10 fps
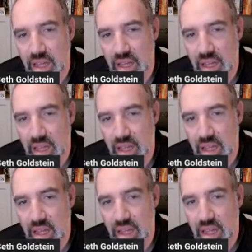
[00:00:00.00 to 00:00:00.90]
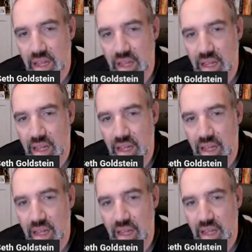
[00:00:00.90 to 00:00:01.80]

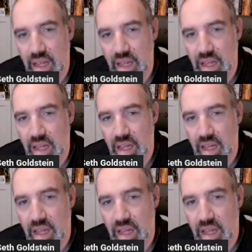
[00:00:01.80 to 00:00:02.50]
This person isn't speaking.